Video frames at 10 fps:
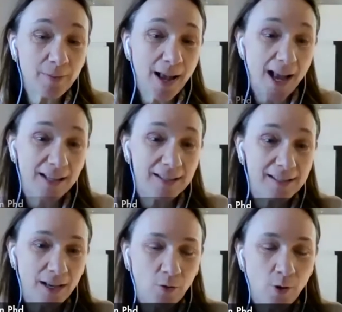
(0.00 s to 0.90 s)
has
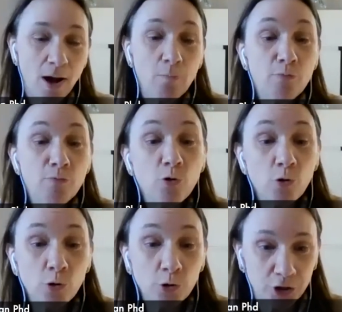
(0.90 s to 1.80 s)
quite a
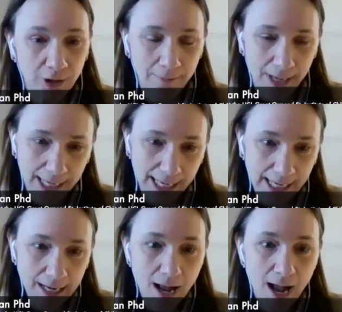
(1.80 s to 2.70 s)
broad
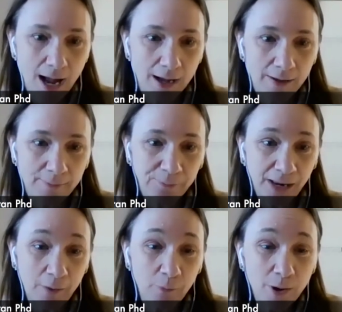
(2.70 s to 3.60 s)
meaning. And
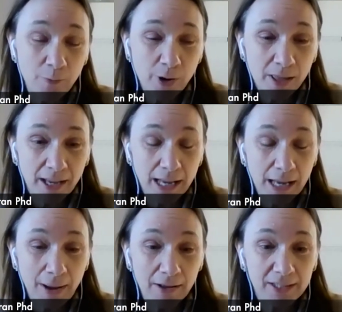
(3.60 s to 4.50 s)
when we're thinking
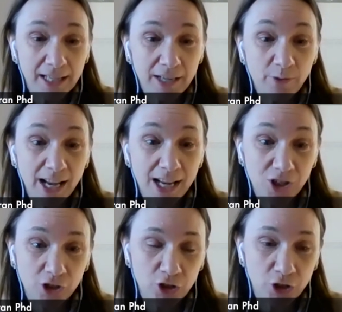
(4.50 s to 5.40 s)
about it in
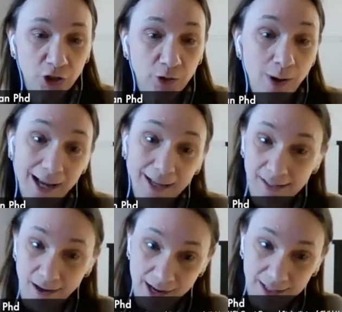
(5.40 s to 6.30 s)
relation to
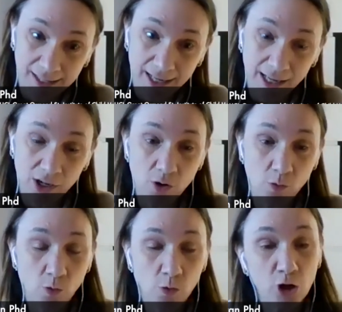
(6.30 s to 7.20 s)
anxiety
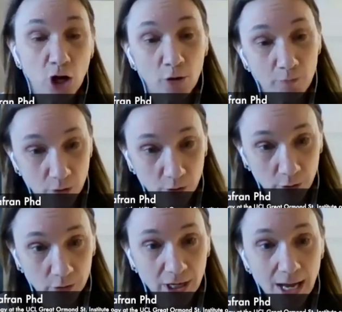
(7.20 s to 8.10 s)
or low
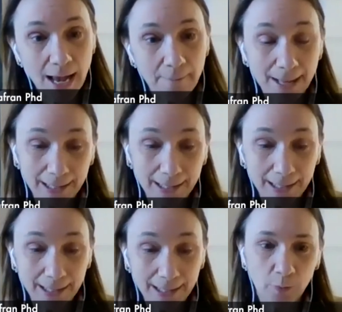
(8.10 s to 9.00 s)
mood, mental
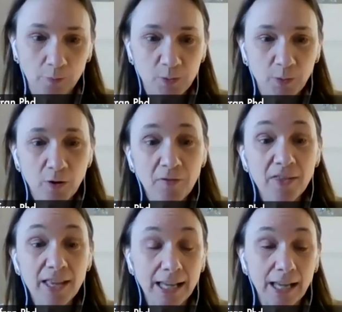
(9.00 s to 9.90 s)
health problems, we're often
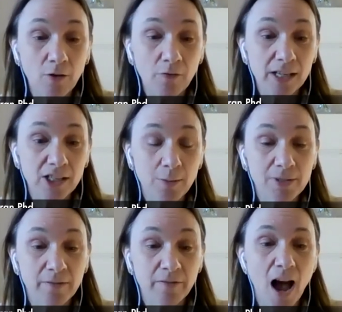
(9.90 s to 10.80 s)
thinking of it in terms
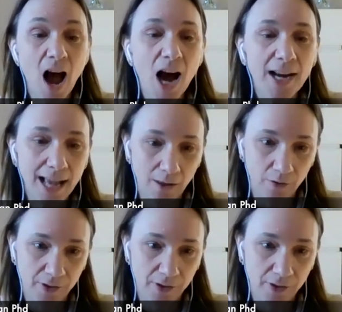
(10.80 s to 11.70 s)
of
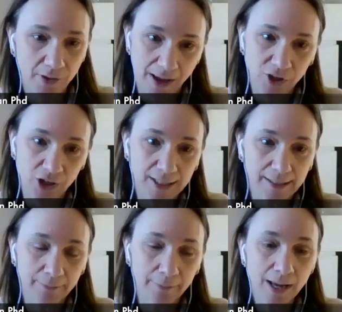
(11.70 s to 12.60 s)
unhealthy
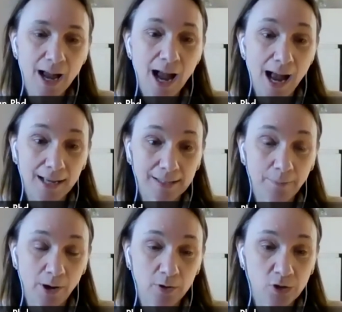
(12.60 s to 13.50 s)
perfectionism as
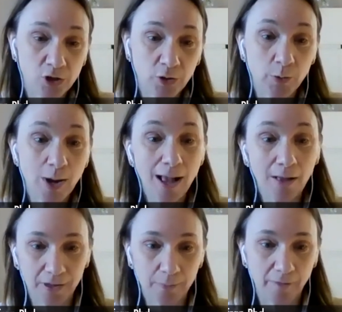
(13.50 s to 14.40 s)
opposed to
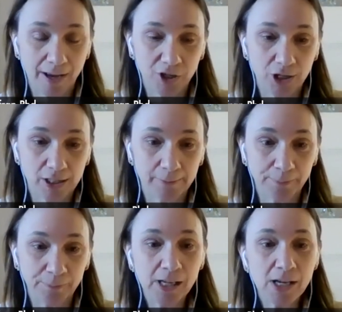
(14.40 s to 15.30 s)
healthy perfectionism.
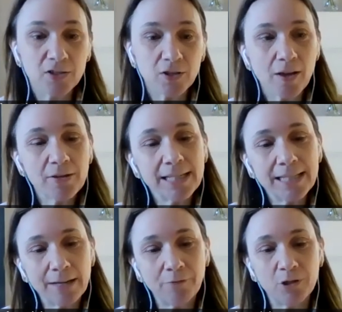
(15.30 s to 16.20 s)
So, there is a
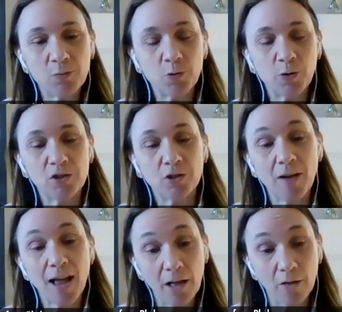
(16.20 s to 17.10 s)
difference between sort of
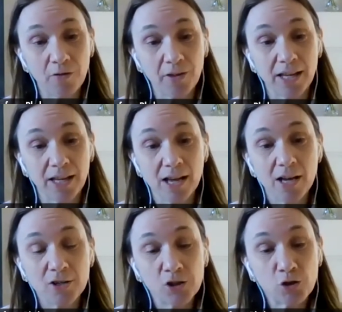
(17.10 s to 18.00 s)
healthy
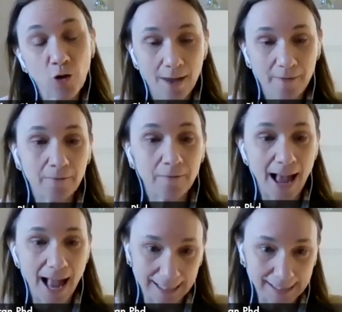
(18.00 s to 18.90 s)
striving for
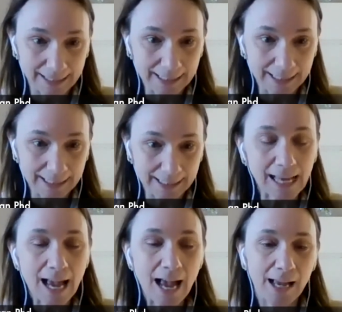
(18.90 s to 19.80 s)
excellence
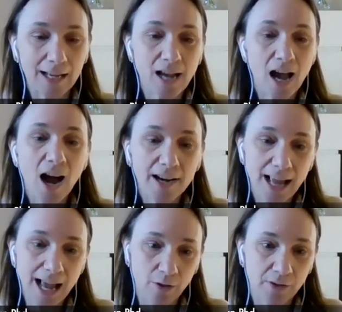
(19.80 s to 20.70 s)
and
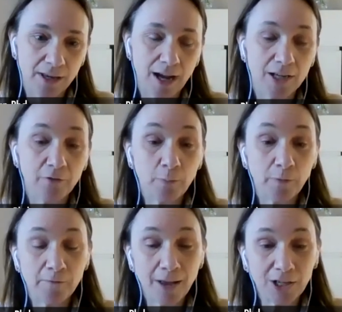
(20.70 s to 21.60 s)
unhealthy kind of
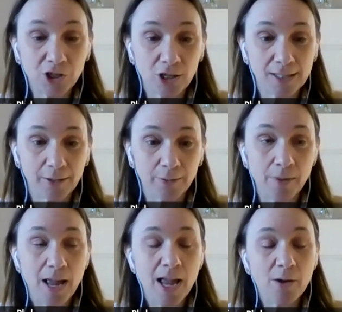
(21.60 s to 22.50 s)
perfectionism,
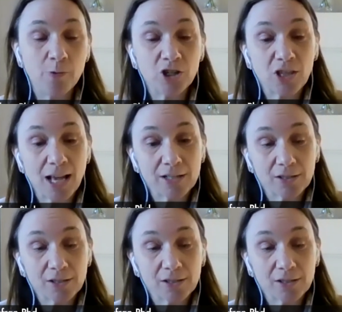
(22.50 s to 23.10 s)
in which that